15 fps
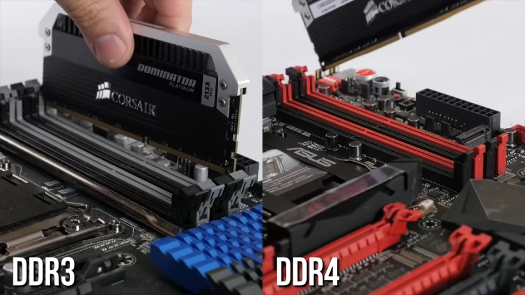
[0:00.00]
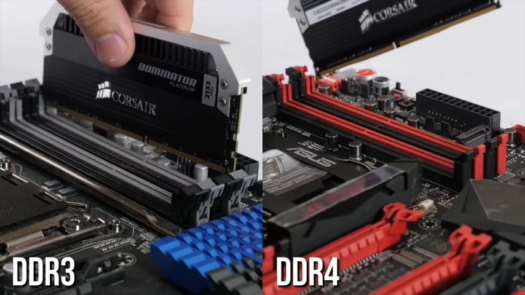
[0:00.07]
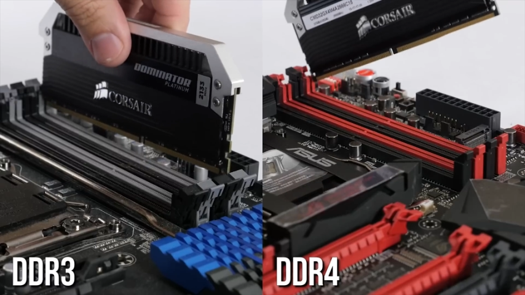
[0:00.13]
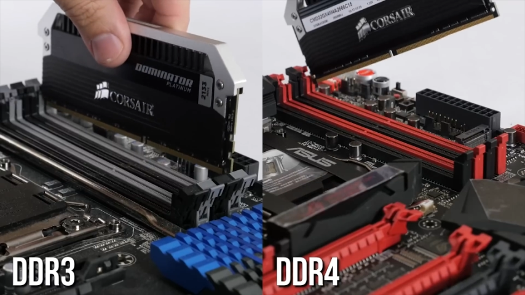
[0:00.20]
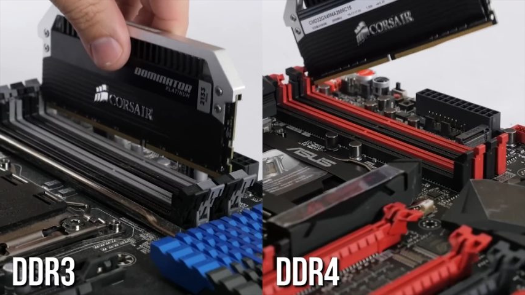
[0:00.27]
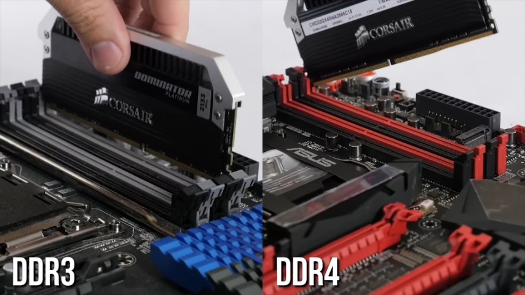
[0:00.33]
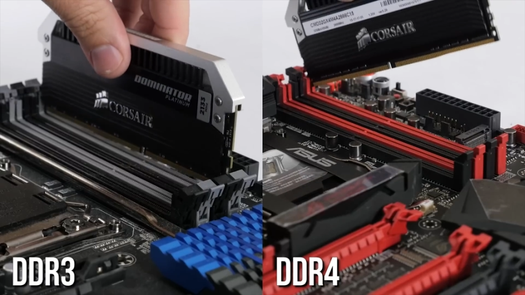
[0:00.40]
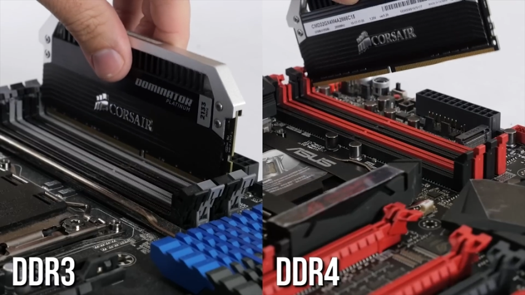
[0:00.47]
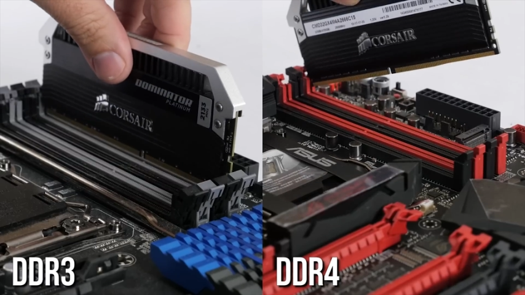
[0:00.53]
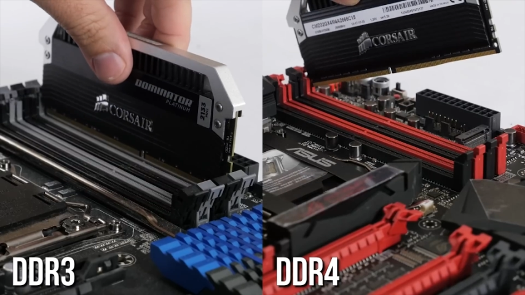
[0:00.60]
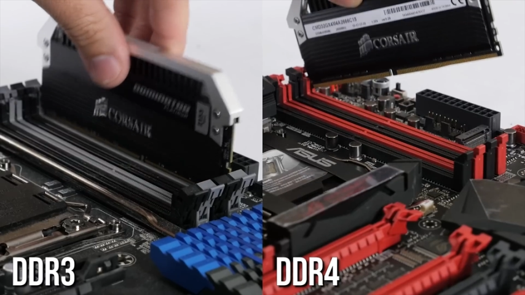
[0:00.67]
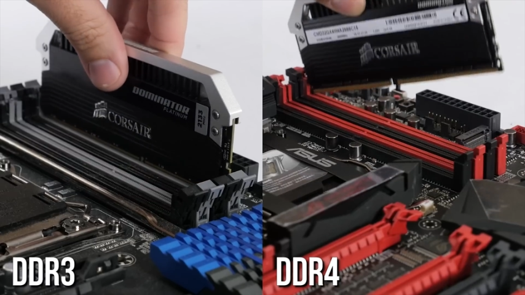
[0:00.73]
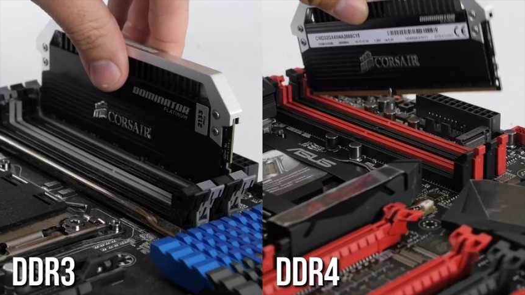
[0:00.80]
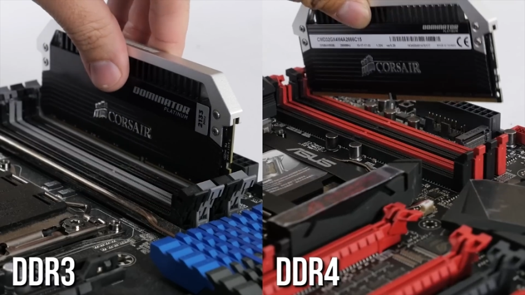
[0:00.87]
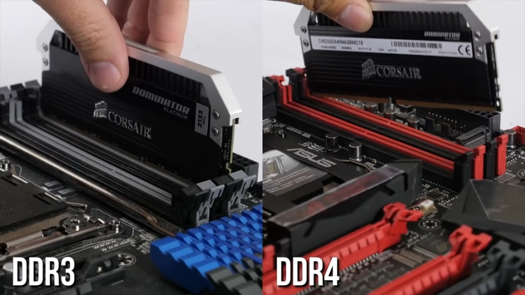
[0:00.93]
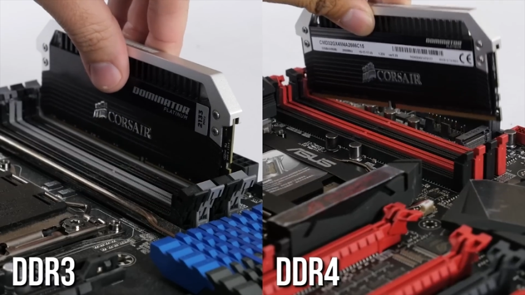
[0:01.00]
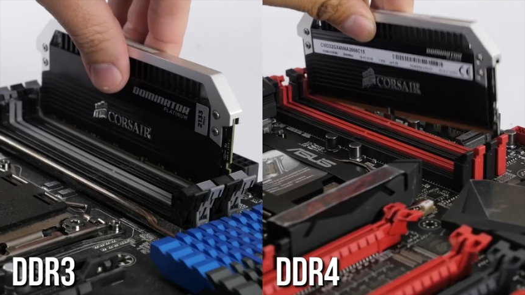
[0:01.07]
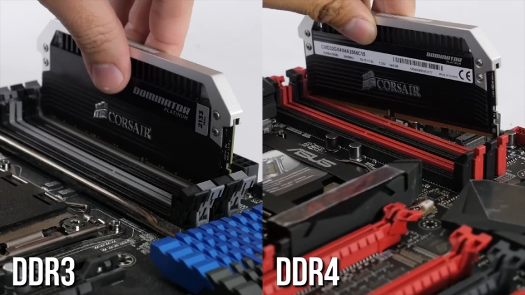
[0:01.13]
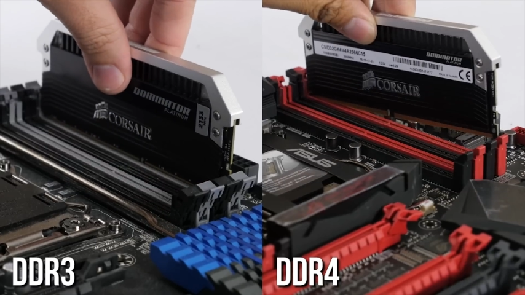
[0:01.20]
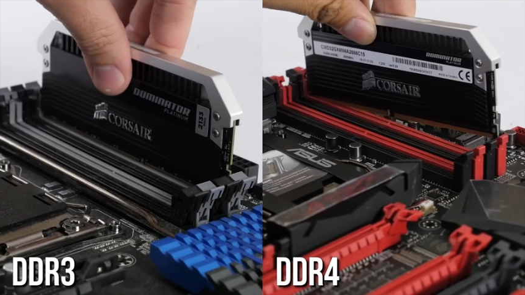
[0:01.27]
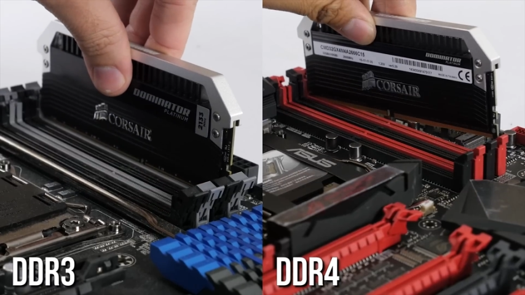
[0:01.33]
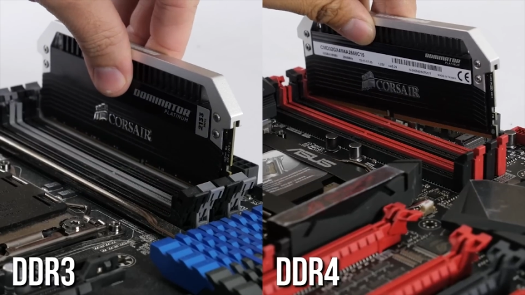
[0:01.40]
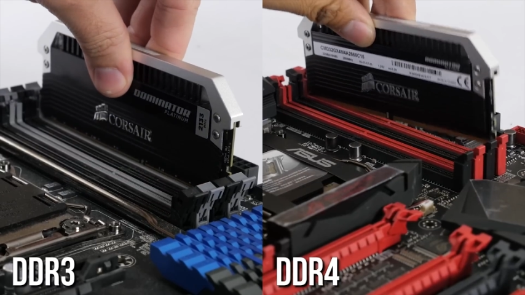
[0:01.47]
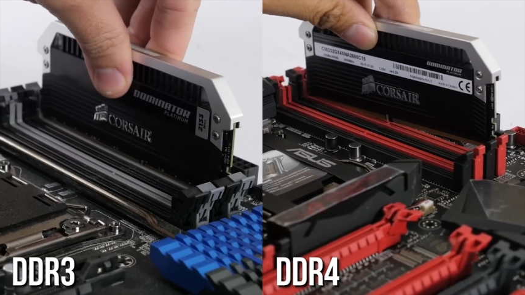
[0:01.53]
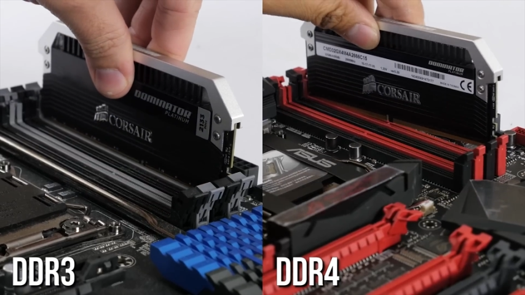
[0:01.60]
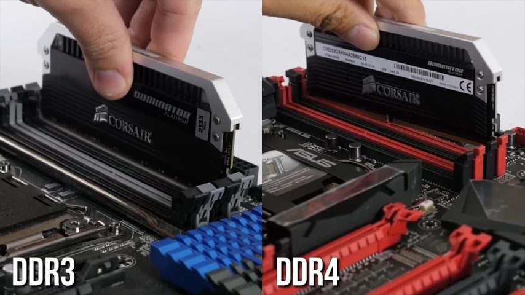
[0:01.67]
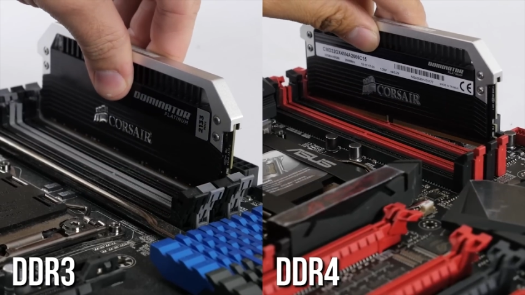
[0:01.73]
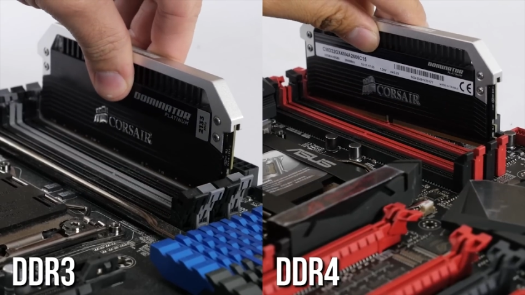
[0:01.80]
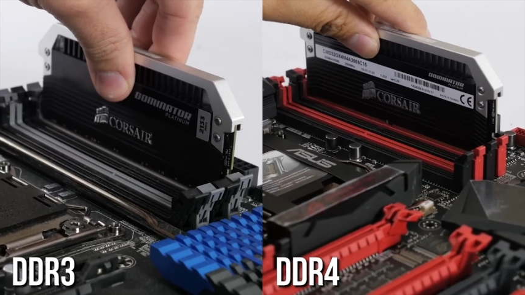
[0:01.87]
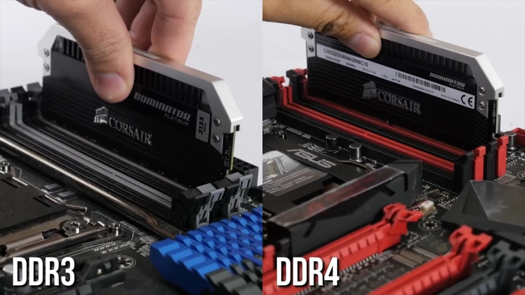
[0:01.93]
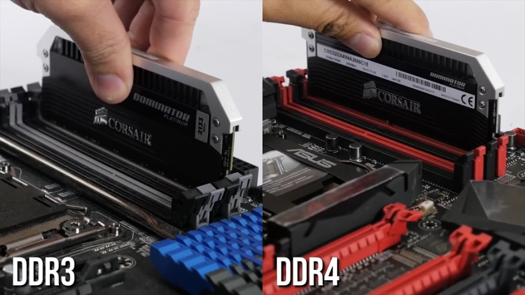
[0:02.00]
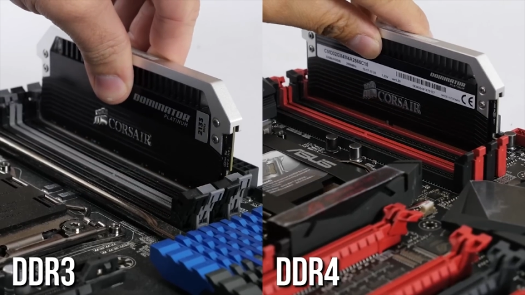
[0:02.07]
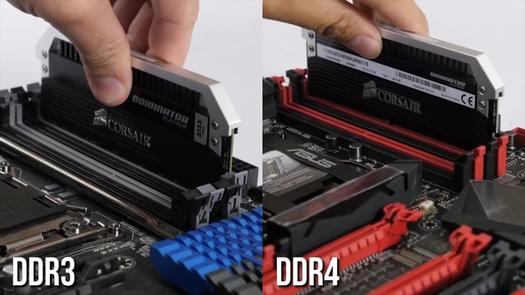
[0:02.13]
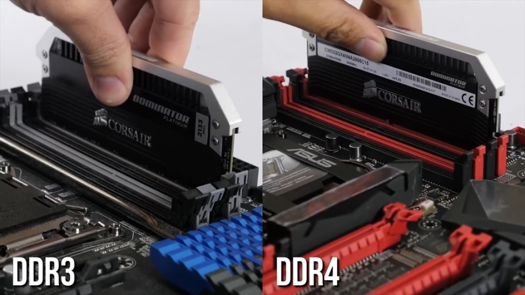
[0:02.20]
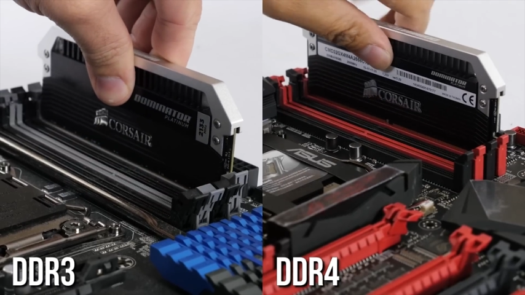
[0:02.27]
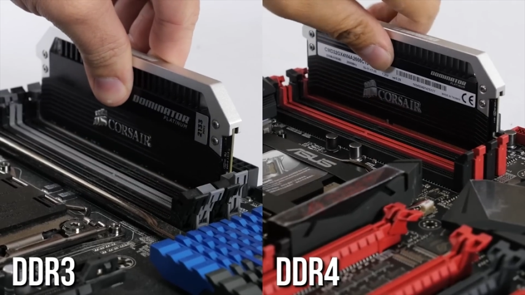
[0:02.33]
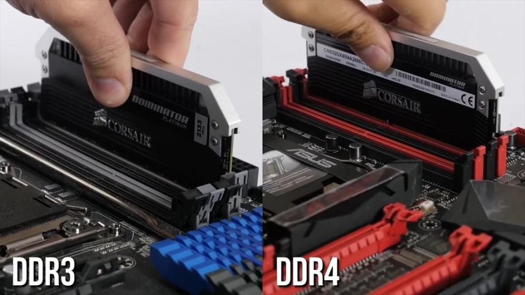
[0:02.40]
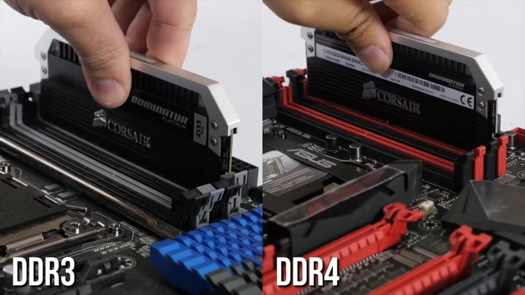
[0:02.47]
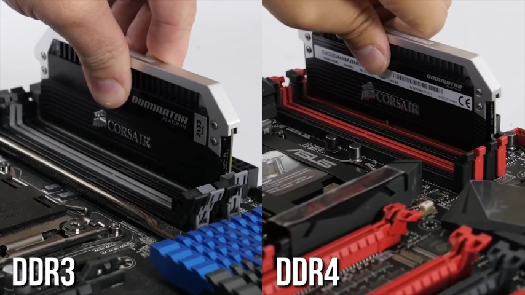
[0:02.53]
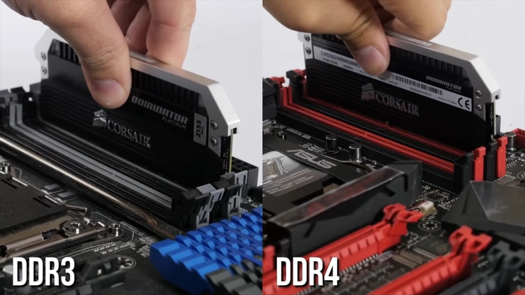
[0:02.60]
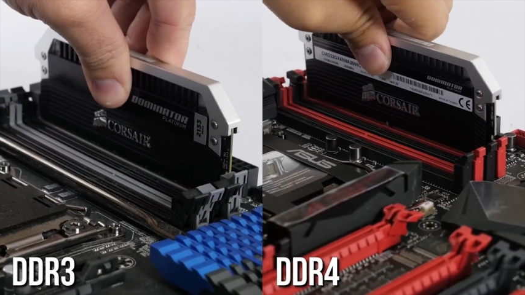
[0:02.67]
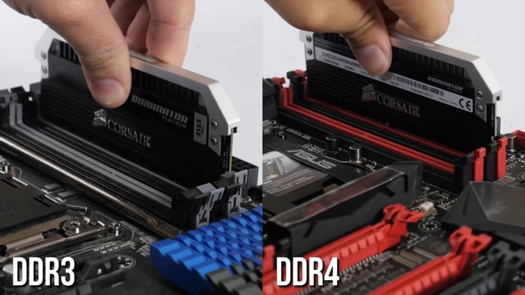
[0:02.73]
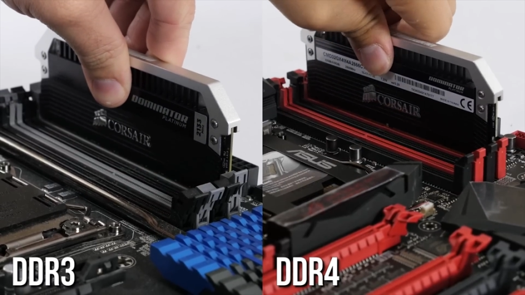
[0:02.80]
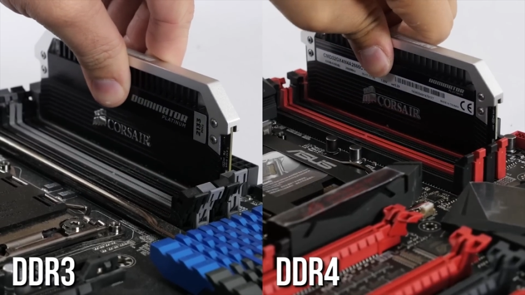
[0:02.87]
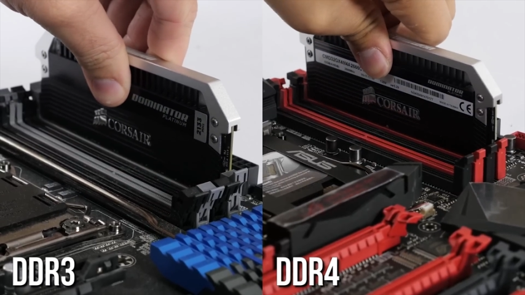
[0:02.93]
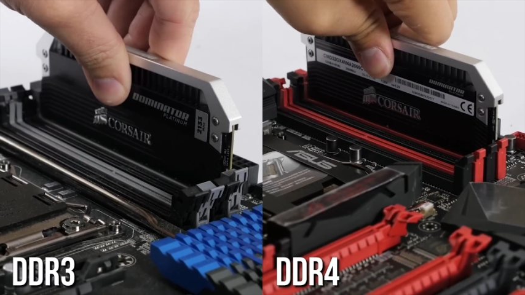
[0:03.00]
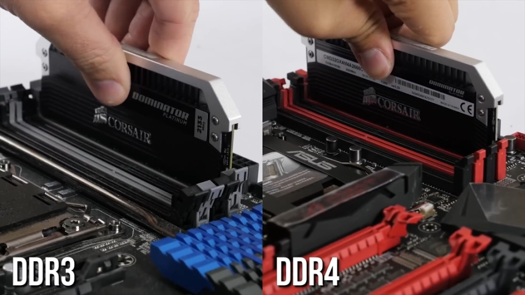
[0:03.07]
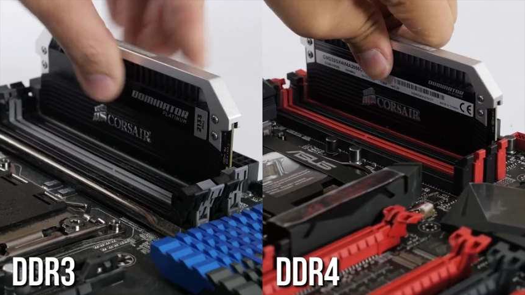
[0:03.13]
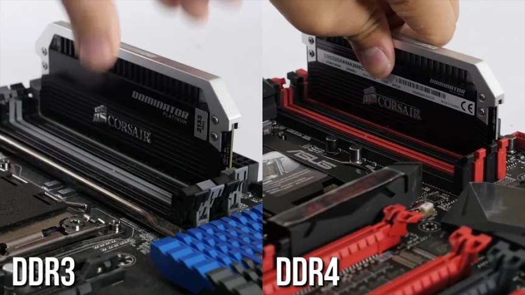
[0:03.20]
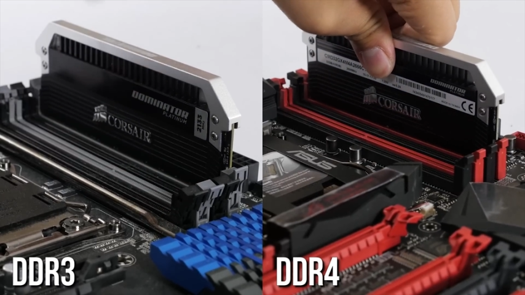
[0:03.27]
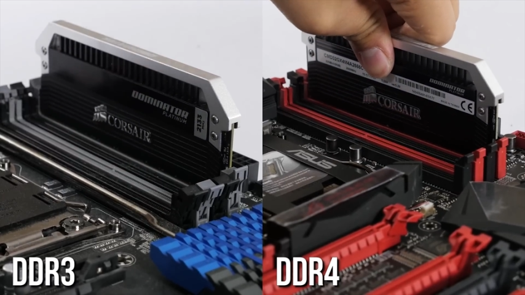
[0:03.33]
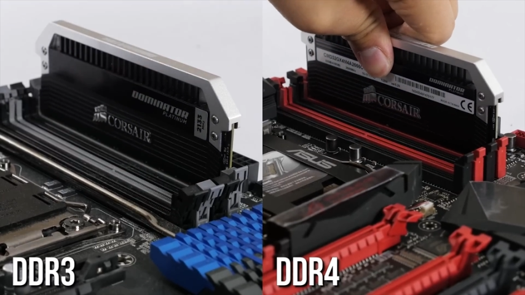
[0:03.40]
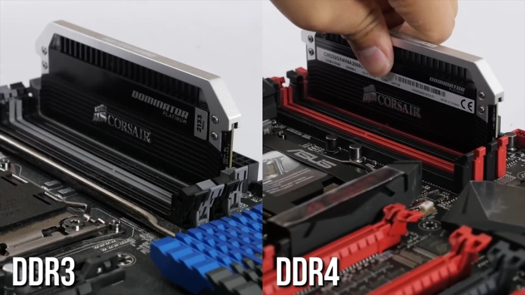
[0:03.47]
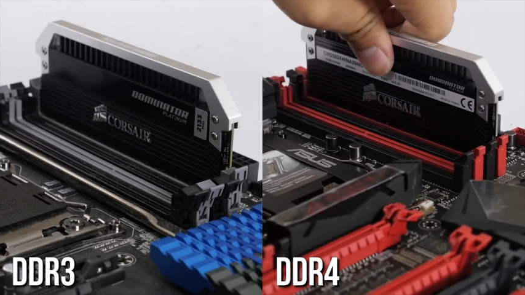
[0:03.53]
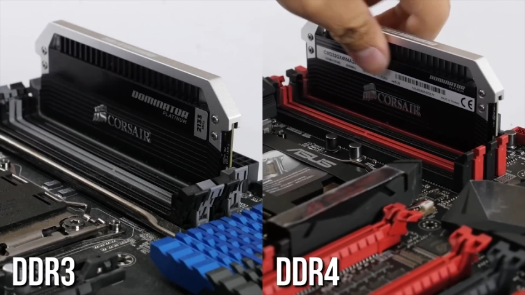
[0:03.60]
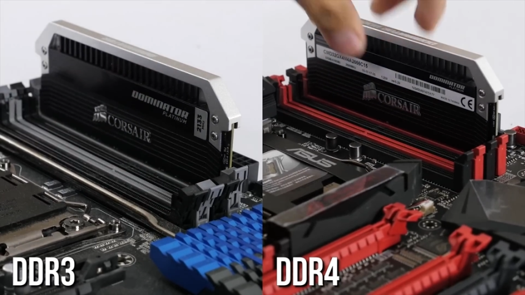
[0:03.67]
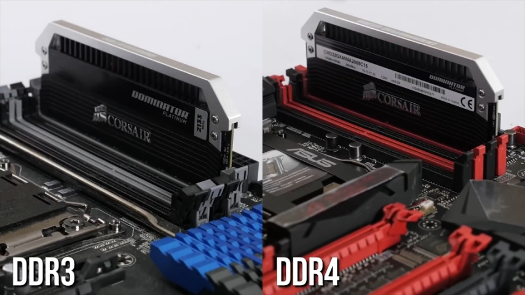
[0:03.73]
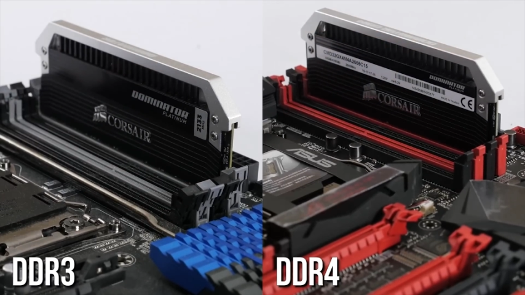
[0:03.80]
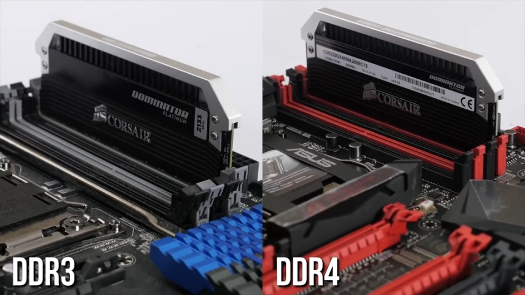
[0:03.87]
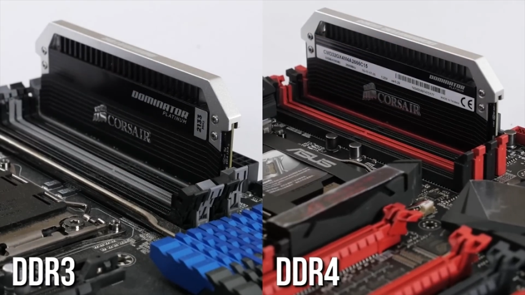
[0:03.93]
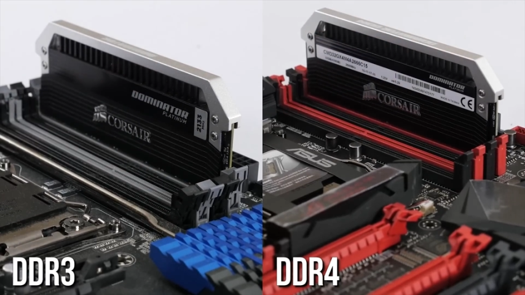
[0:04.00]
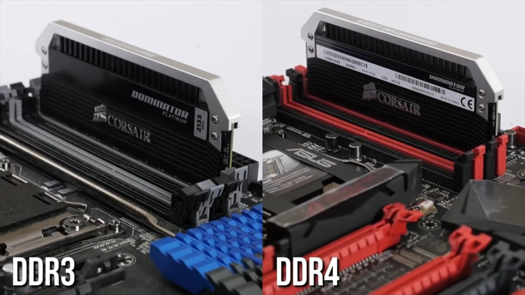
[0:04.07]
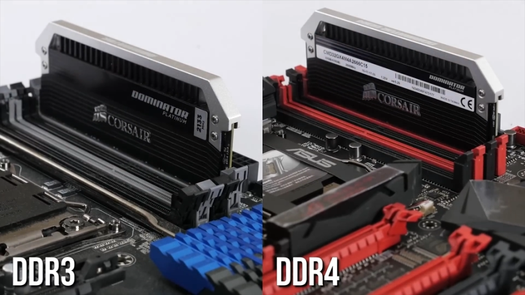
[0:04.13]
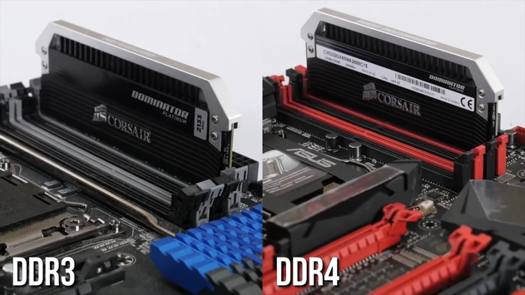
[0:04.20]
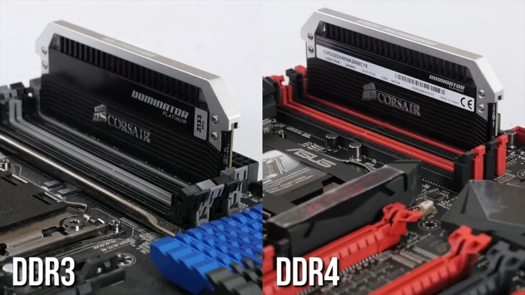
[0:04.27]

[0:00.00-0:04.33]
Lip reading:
Nobody's mouth can be seen.